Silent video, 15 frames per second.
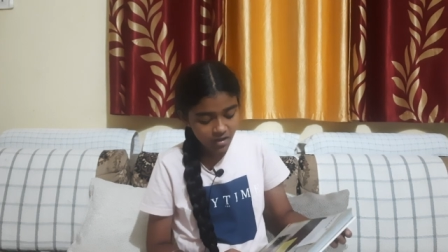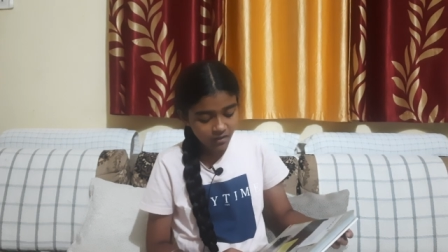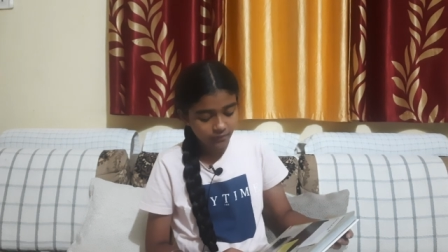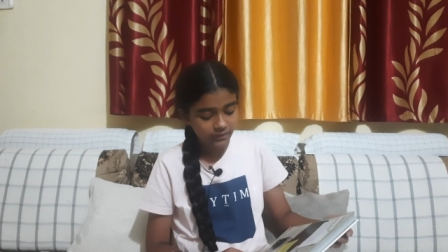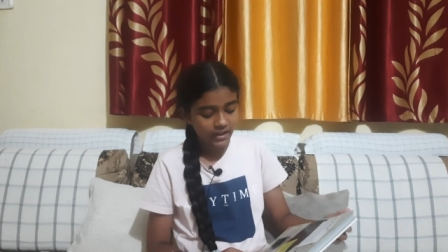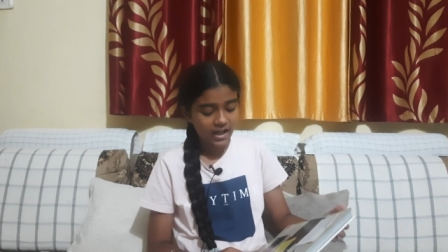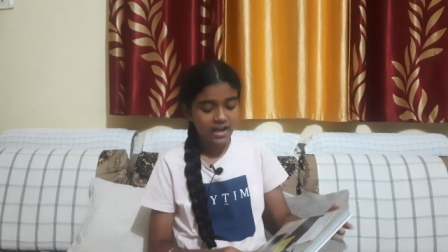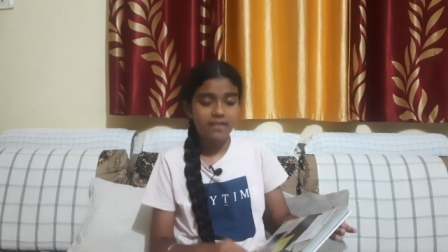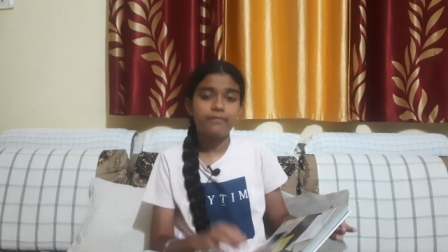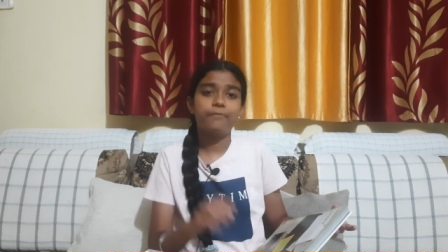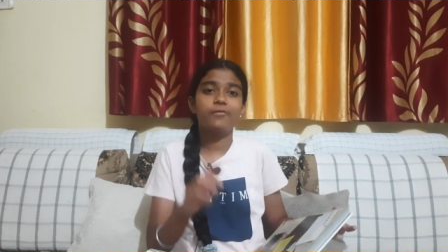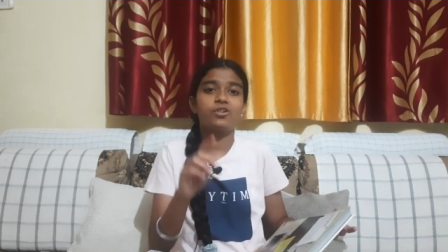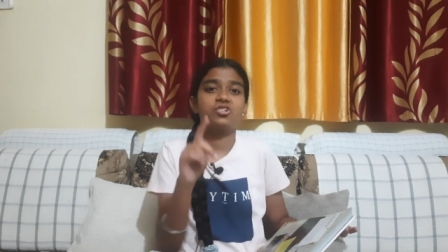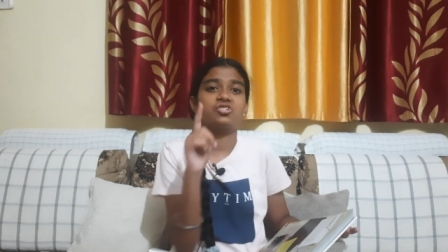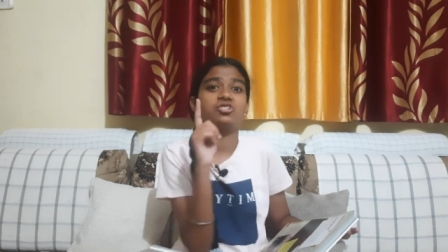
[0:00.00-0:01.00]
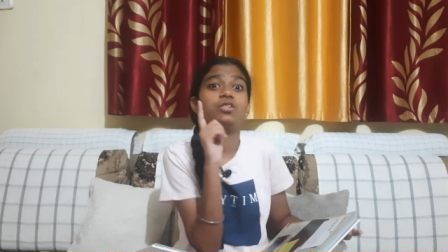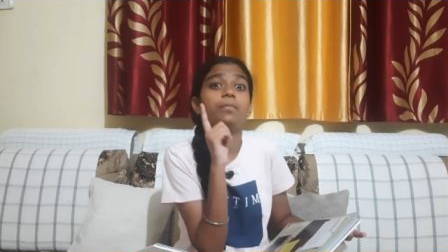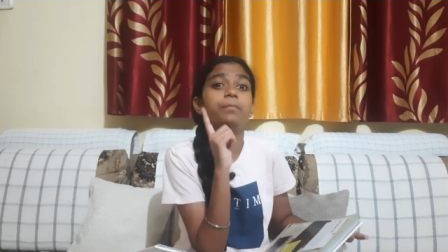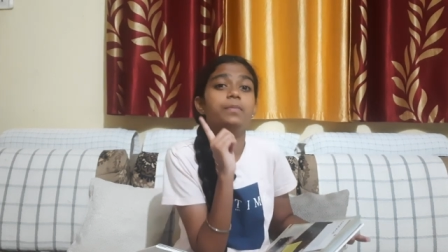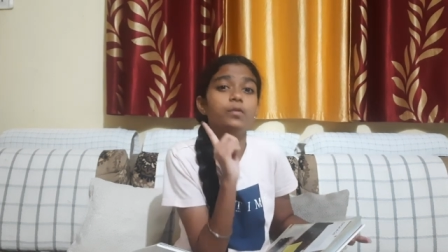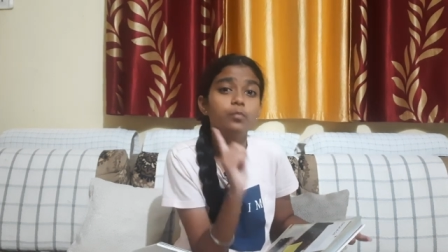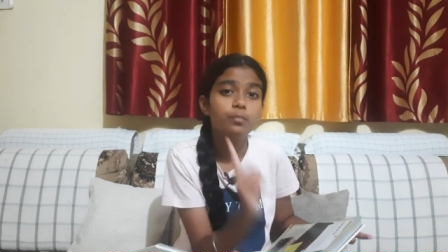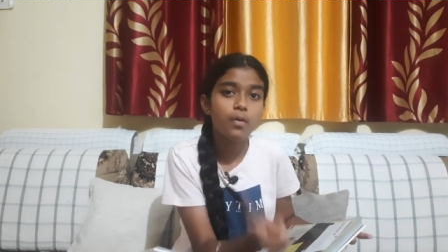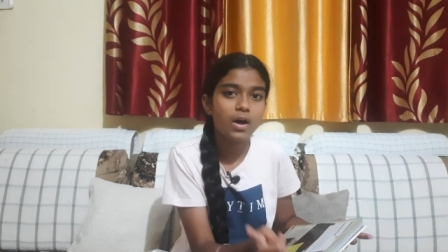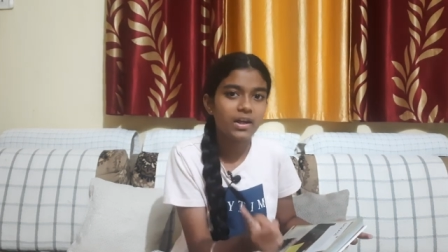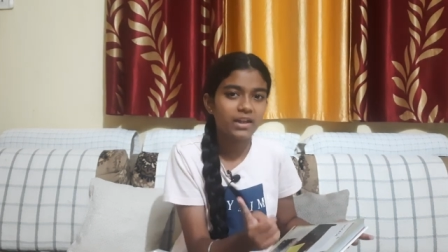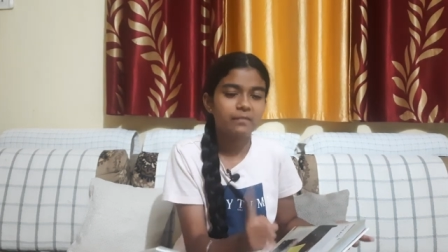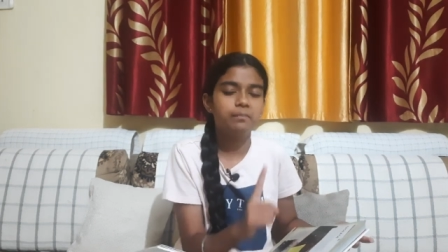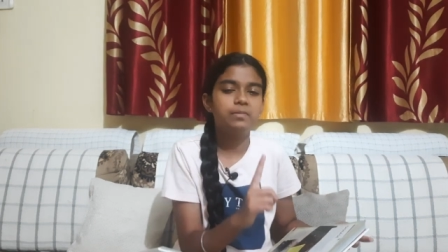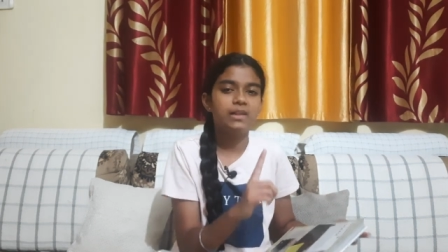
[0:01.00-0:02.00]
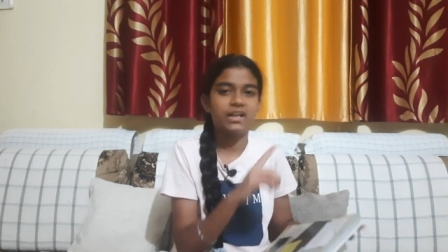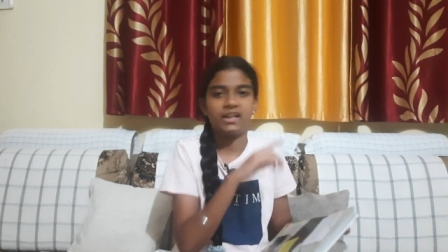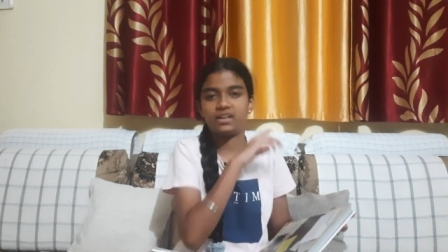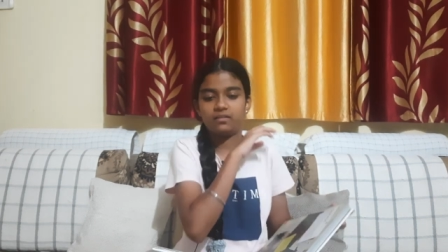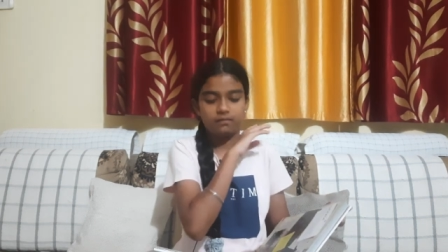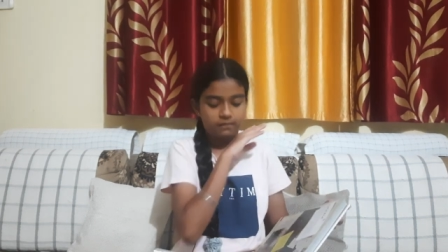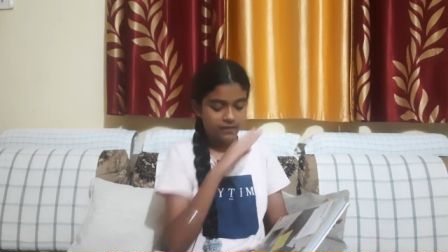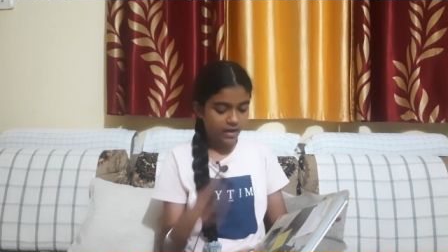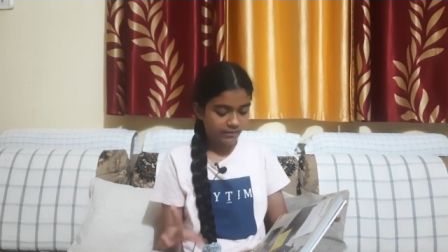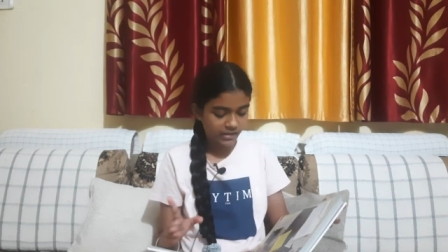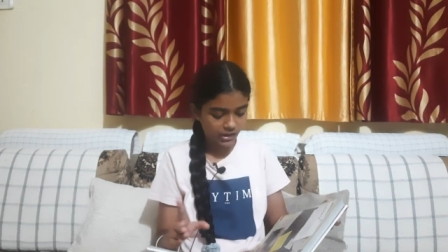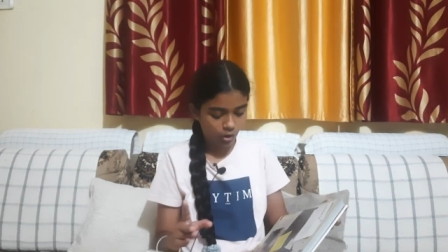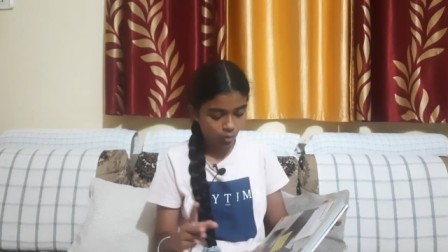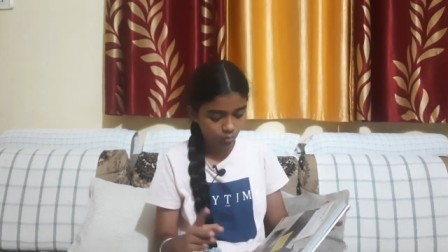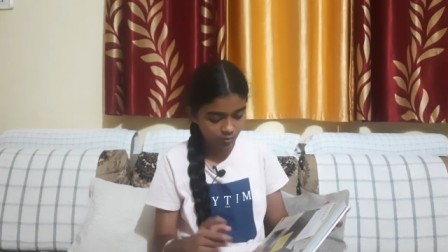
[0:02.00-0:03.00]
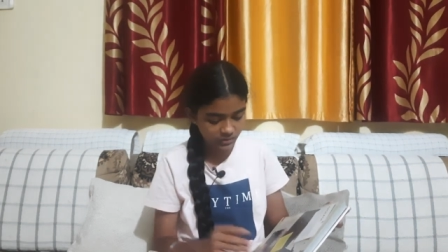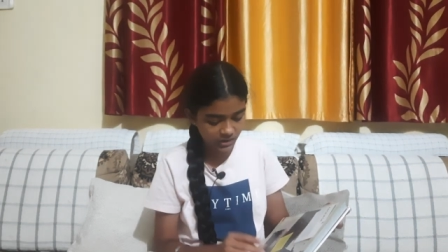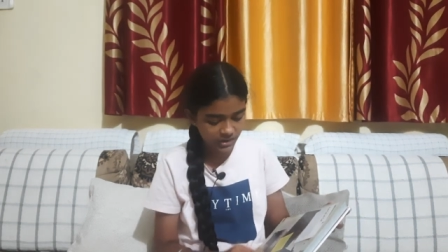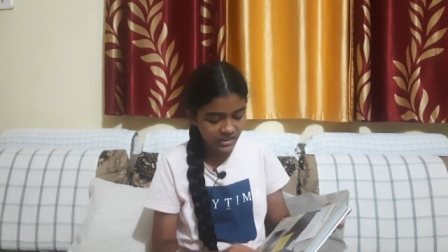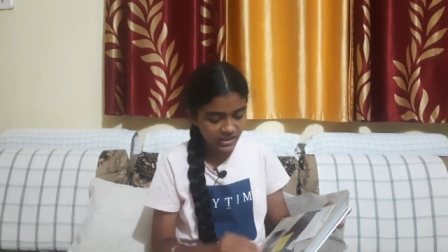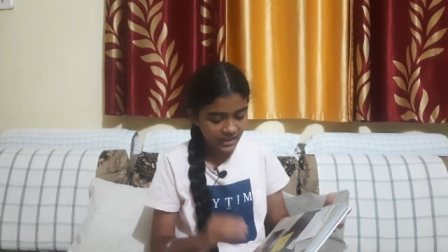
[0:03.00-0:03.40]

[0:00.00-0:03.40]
We have first the bubonic plague, very old,